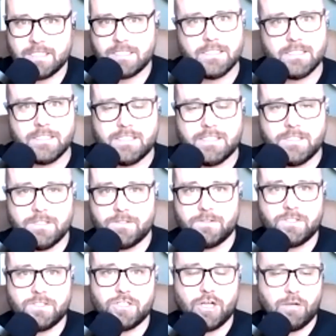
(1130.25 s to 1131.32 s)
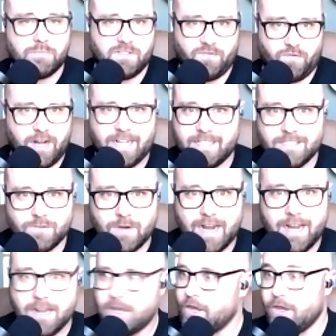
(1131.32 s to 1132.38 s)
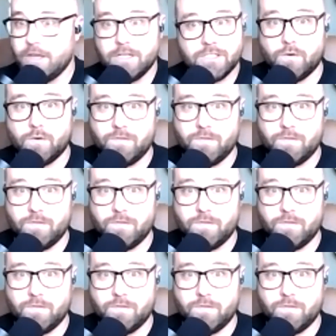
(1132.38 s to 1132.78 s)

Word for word: to to Job's friends," right? So